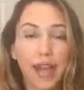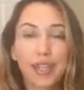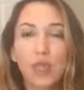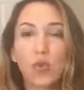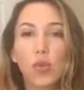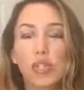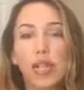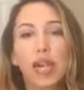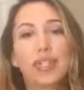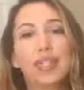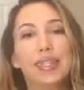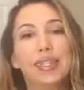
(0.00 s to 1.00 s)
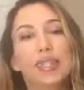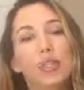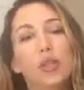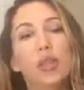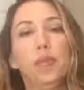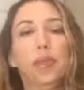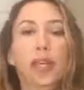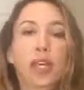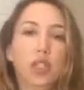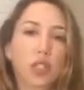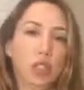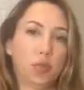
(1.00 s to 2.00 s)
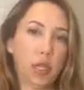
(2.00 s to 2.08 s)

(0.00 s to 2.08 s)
I didn't realize the legal implications